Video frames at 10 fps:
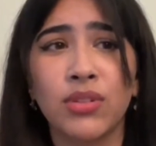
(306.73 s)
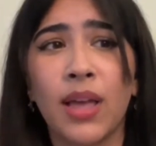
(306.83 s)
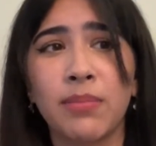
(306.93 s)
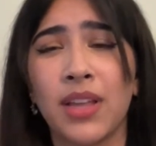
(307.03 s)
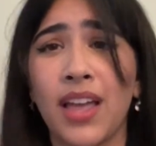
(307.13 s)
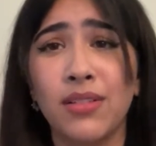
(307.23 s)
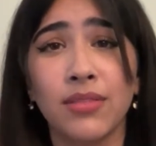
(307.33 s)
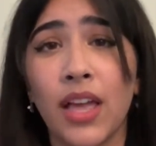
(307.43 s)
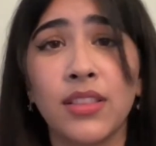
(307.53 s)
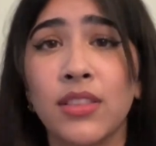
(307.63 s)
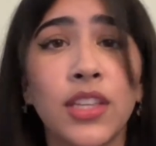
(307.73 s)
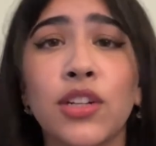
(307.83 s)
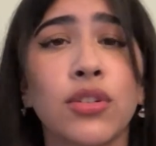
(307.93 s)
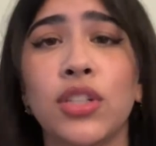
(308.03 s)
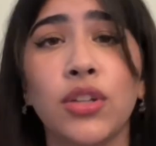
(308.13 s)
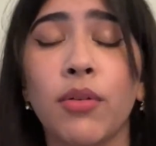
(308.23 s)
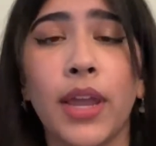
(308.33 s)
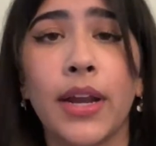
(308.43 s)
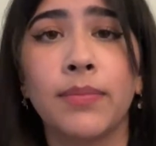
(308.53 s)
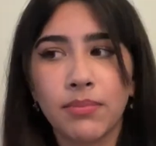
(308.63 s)
you were the captain of that. I literally don't
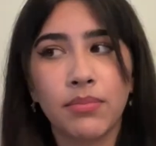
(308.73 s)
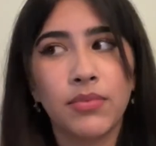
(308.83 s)
care.